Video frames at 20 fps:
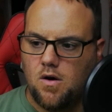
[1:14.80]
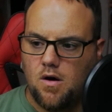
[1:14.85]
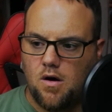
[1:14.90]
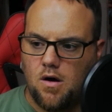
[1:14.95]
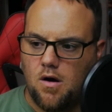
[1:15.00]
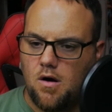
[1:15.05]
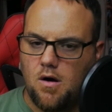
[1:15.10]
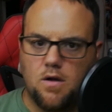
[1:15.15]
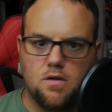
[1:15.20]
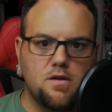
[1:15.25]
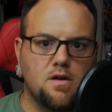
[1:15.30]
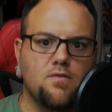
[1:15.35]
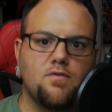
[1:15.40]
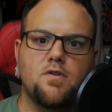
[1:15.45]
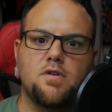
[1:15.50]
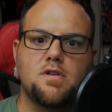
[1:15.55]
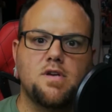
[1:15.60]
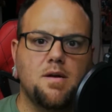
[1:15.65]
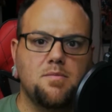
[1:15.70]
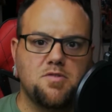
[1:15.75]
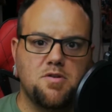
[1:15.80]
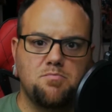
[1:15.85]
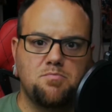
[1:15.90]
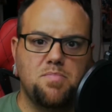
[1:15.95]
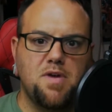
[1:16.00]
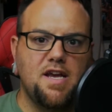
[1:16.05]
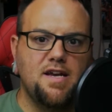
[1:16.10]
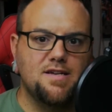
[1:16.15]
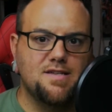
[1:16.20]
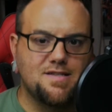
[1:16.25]
all different types of
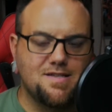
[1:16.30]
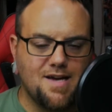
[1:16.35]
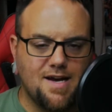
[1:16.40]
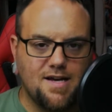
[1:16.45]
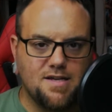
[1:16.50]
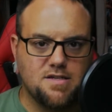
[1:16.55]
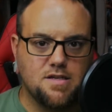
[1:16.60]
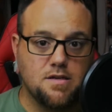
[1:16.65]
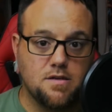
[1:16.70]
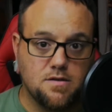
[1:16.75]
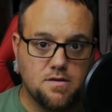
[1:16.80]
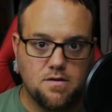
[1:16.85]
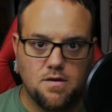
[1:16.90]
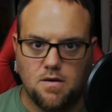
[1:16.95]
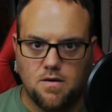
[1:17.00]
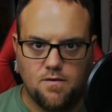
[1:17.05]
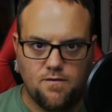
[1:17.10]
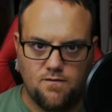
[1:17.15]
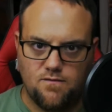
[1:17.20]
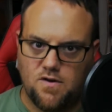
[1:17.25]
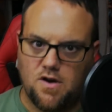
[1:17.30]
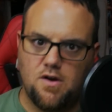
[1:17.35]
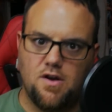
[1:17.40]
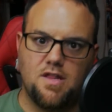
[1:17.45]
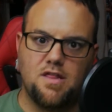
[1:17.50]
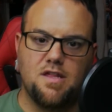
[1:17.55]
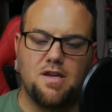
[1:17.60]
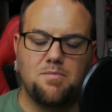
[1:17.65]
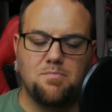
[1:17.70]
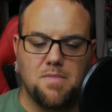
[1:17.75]
base sizes, very
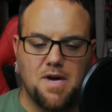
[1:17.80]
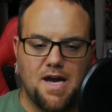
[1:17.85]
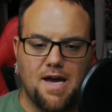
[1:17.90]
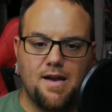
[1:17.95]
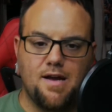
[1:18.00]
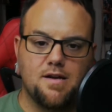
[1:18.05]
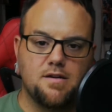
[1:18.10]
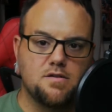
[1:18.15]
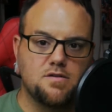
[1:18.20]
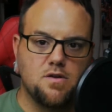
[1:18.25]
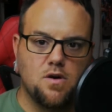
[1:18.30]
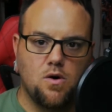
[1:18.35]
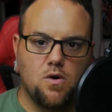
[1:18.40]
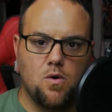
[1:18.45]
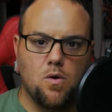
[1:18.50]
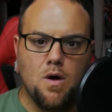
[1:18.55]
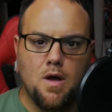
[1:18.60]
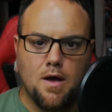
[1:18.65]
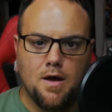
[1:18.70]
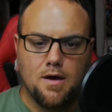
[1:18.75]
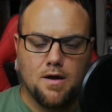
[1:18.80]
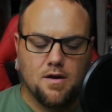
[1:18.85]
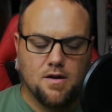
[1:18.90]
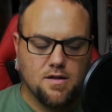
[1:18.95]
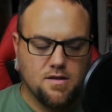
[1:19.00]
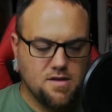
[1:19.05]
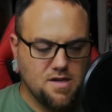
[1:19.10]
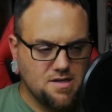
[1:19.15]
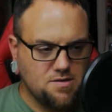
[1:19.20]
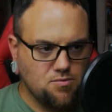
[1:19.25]
thematic. So
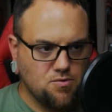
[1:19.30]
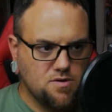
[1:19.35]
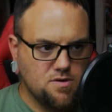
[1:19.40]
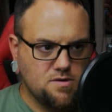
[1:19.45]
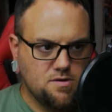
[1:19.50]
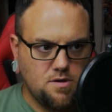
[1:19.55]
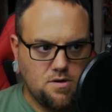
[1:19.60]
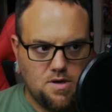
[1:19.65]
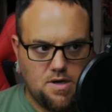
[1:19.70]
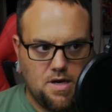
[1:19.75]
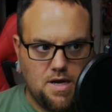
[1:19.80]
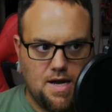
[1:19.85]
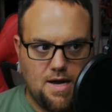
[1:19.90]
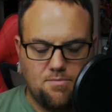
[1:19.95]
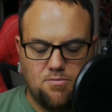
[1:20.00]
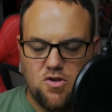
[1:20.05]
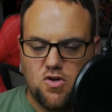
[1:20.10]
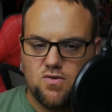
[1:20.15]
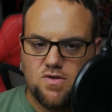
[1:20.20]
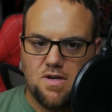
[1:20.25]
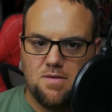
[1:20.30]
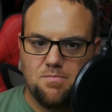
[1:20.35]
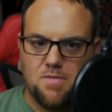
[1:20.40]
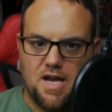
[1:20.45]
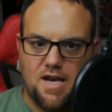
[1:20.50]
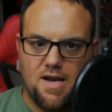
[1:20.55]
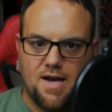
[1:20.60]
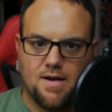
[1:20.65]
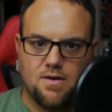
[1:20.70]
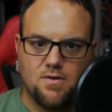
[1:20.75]
this one, I'm using my
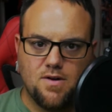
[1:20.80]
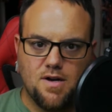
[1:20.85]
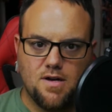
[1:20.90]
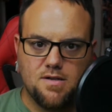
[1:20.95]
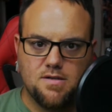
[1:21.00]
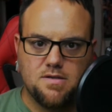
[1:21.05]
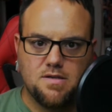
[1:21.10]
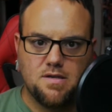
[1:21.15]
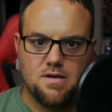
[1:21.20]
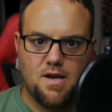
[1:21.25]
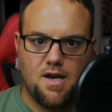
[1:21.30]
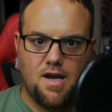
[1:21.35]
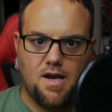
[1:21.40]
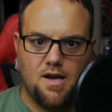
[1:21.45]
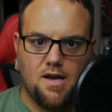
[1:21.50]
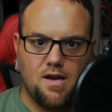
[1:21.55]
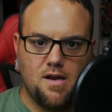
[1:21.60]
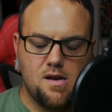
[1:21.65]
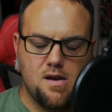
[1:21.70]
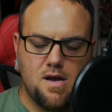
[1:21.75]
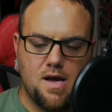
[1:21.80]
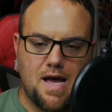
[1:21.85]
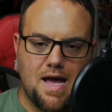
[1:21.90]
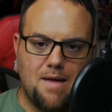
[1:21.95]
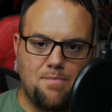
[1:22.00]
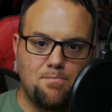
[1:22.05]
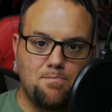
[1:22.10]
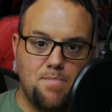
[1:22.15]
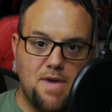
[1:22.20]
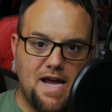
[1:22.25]
Necrons and
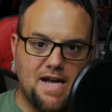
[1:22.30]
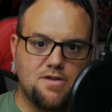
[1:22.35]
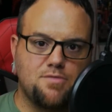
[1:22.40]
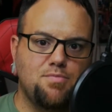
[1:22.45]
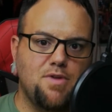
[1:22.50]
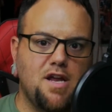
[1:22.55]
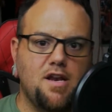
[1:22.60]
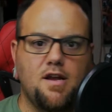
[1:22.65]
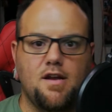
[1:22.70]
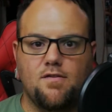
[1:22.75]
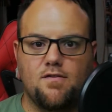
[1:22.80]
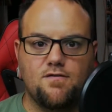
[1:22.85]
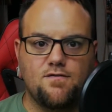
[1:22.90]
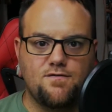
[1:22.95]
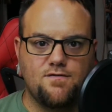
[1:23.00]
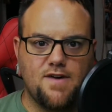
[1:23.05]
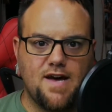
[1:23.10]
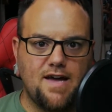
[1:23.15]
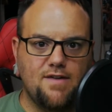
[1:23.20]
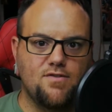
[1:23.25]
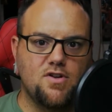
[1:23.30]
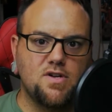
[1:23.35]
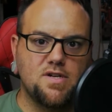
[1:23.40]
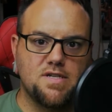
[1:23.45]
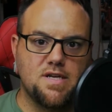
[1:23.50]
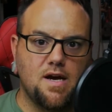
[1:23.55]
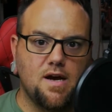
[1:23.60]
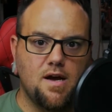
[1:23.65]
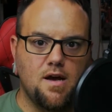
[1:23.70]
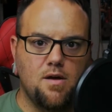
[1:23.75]
I'm batch painting 5 at a
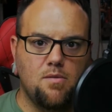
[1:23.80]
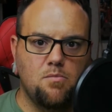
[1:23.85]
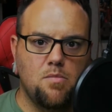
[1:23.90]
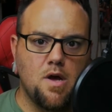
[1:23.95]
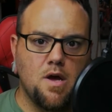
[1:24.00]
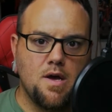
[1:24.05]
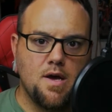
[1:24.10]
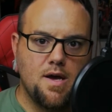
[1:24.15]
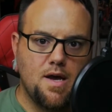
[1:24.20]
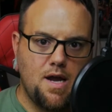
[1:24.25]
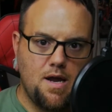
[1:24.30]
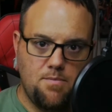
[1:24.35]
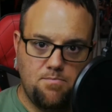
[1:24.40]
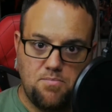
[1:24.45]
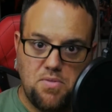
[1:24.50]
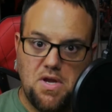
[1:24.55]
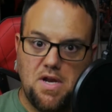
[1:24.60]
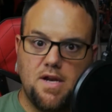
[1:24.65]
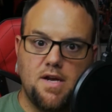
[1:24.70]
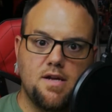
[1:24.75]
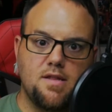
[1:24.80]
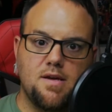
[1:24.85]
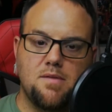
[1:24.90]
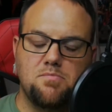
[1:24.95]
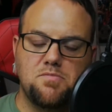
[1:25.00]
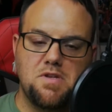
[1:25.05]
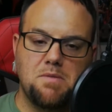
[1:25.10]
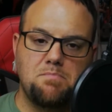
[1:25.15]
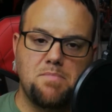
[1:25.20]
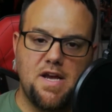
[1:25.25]
time and pinning
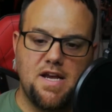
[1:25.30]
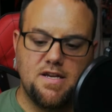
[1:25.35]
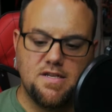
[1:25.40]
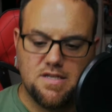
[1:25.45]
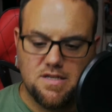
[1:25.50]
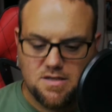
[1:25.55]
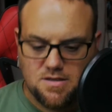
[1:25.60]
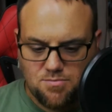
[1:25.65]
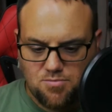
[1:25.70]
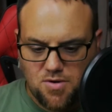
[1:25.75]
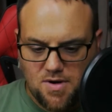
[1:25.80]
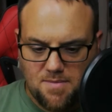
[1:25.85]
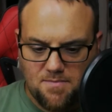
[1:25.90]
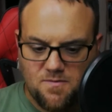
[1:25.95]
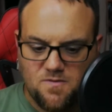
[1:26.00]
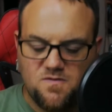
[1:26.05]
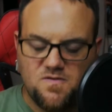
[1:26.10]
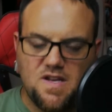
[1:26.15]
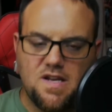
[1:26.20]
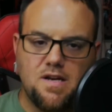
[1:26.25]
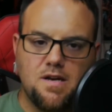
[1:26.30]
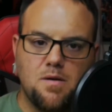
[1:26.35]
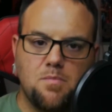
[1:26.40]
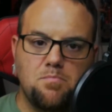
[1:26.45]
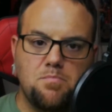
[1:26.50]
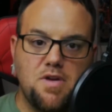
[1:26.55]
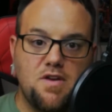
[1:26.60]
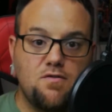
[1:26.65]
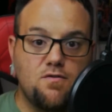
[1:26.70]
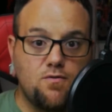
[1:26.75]
them to bases, but I'm fitting them
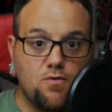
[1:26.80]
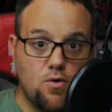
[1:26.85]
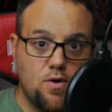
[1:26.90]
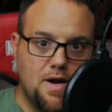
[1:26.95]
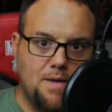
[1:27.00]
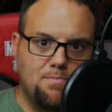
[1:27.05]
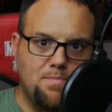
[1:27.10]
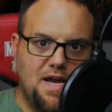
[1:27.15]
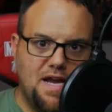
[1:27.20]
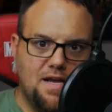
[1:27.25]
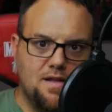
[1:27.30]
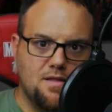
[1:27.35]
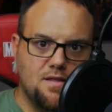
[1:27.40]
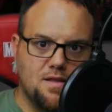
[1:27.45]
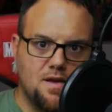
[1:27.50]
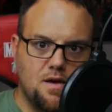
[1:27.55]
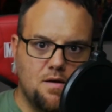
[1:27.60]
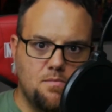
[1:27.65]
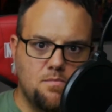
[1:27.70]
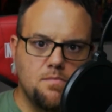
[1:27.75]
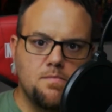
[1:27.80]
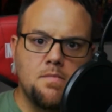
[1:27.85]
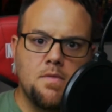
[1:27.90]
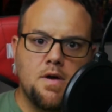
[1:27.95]
before I paint them.